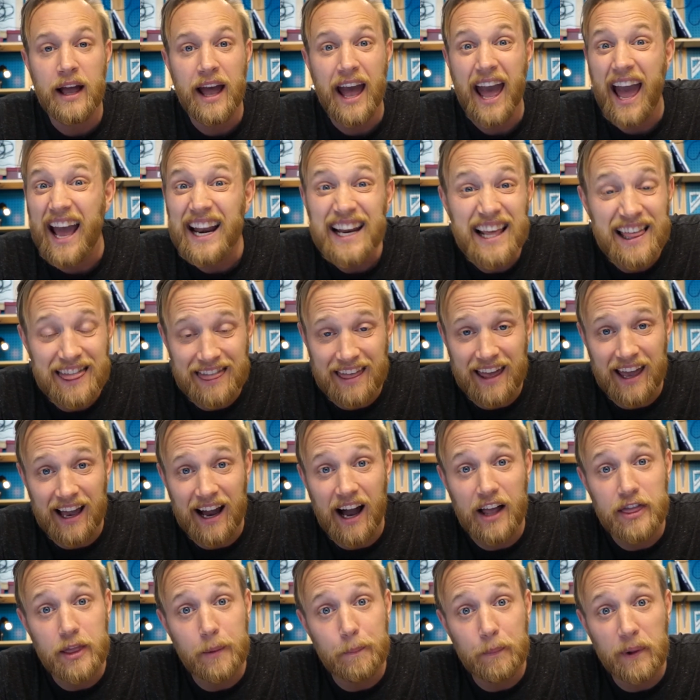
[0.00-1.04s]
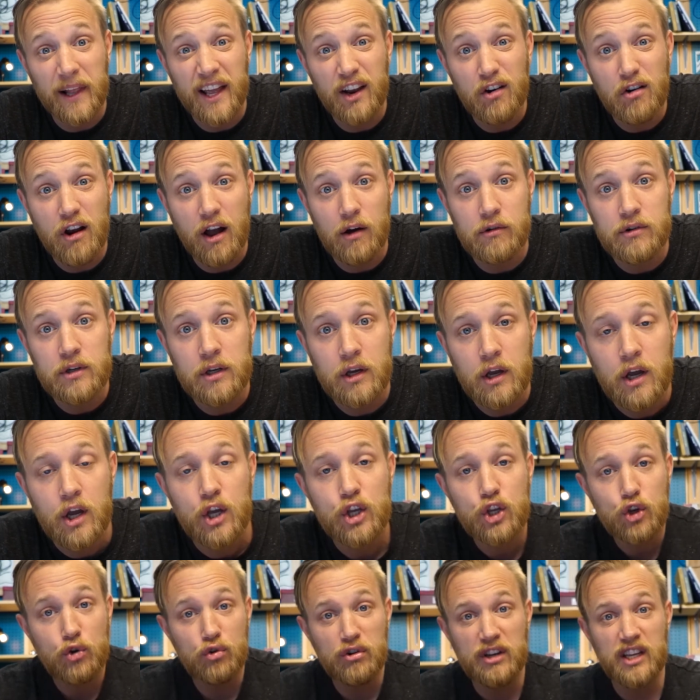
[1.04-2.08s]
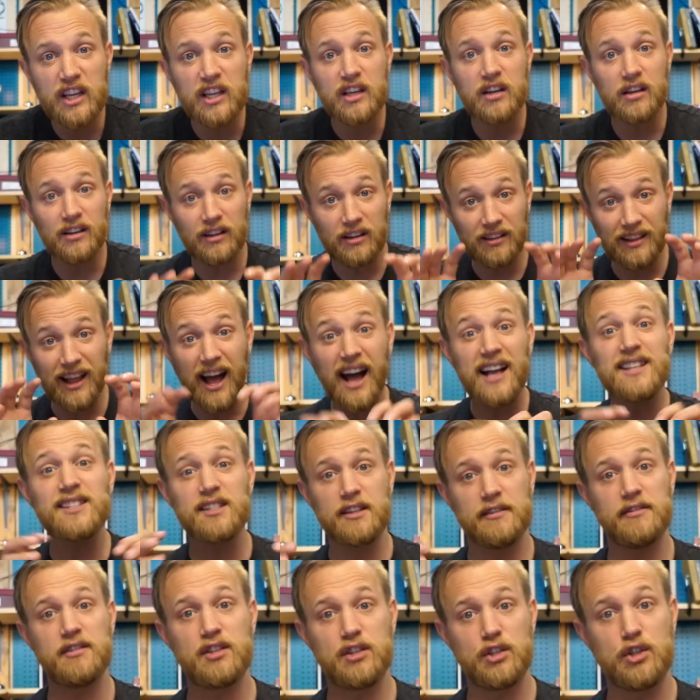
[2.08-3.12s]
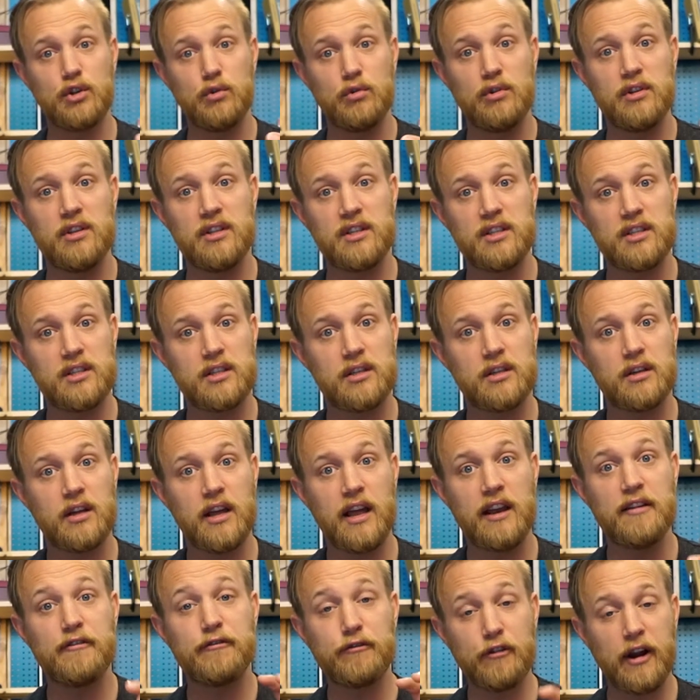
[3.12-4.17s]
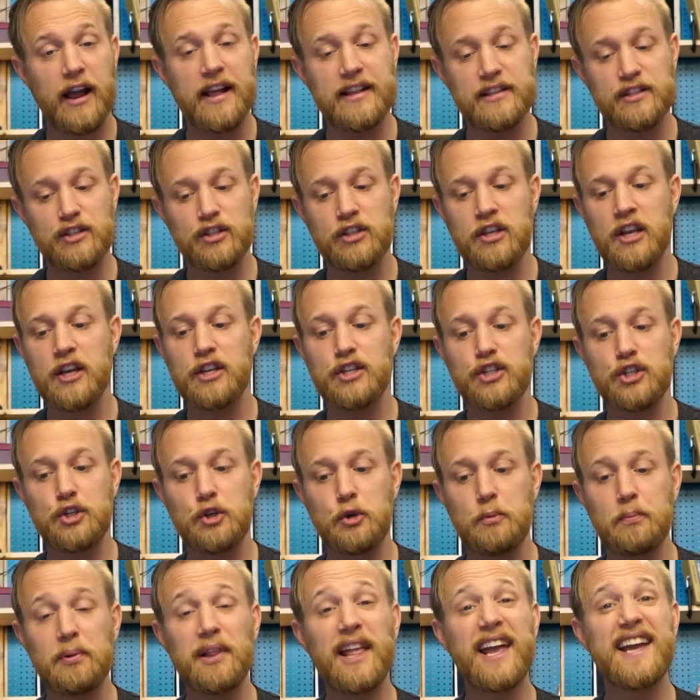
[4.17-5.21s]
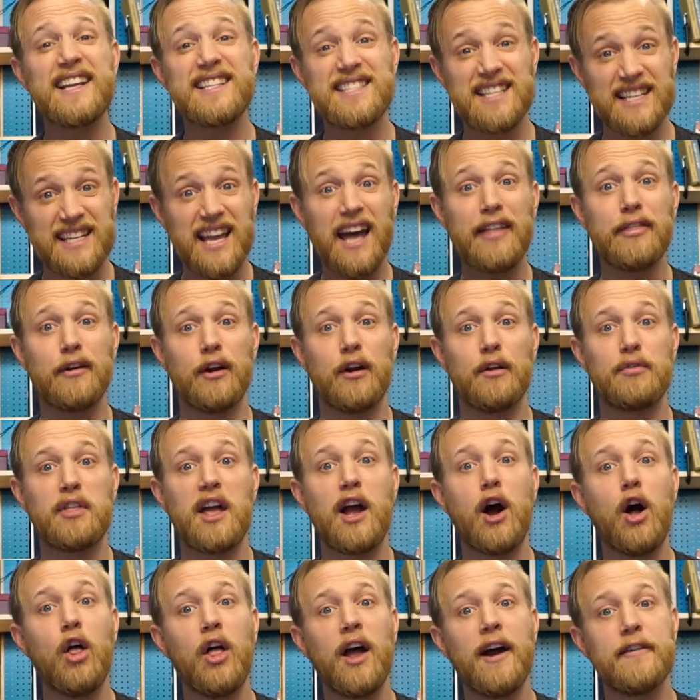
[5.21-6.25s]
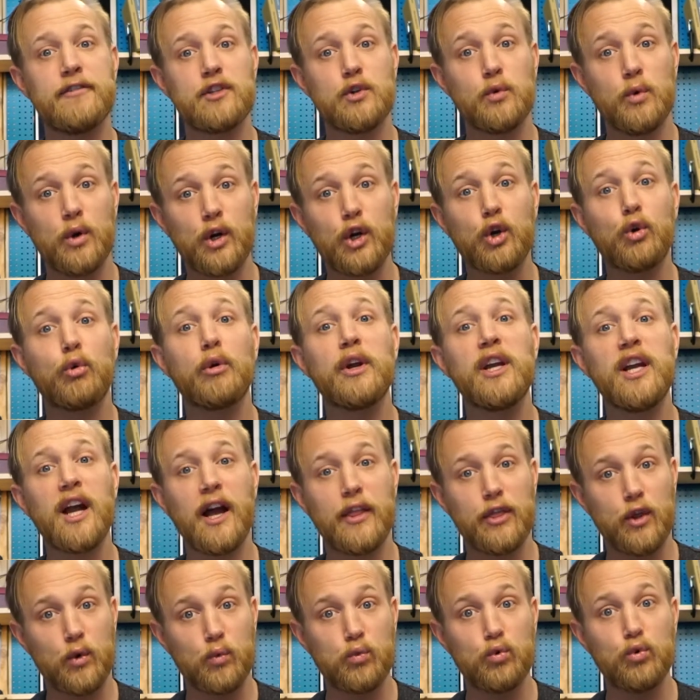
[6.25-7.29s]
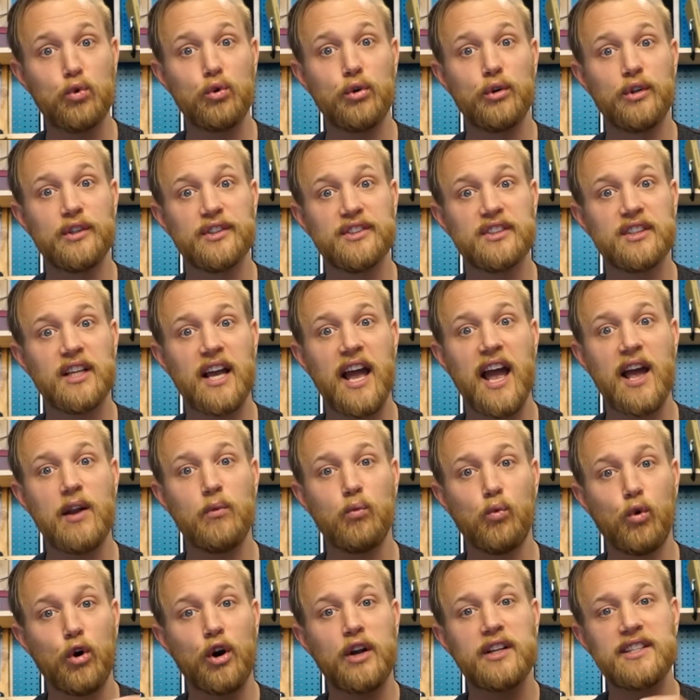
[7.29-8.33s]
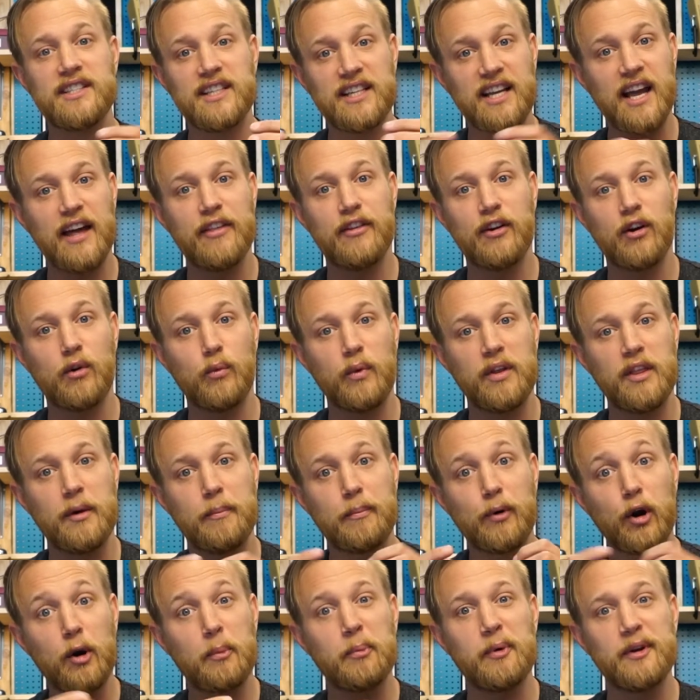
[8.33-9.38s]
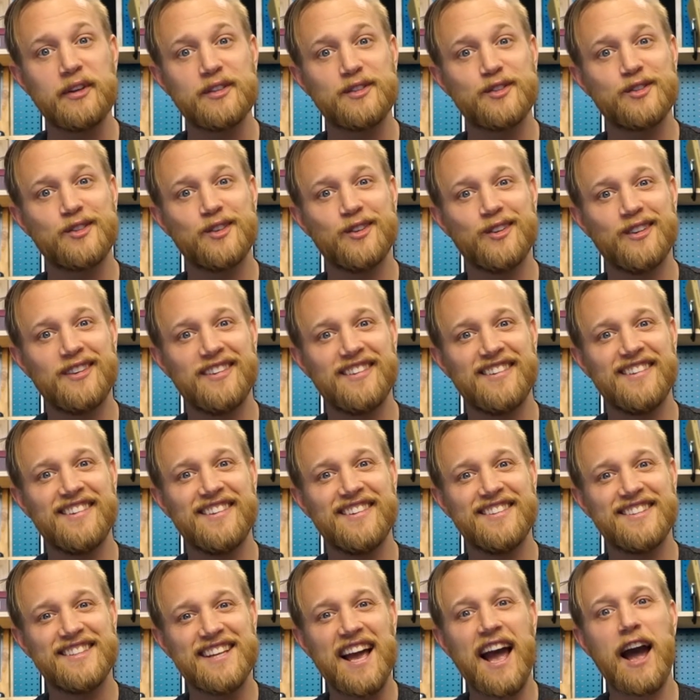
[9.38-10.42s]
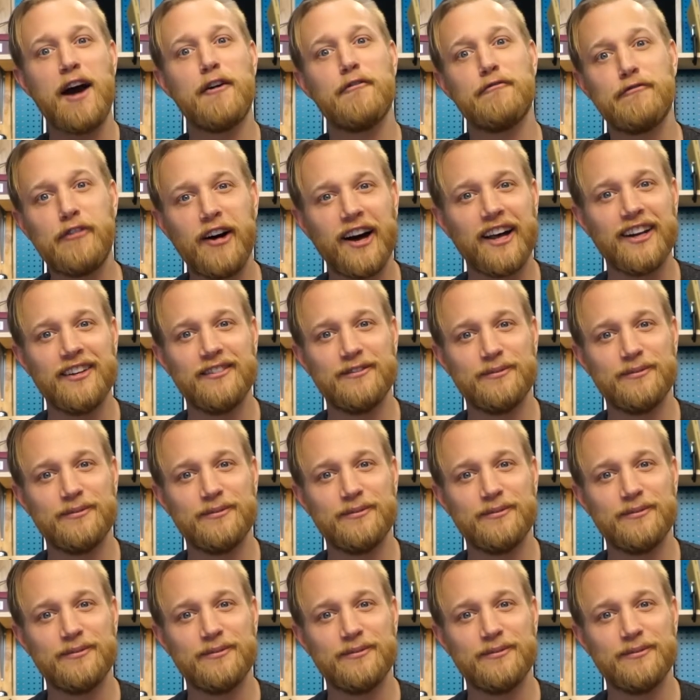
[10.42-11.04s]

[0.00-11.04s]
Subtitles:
anything on the playground, you need lots of students and friends to play together. They all have to agree on the rules and work together with a purpose to have fun.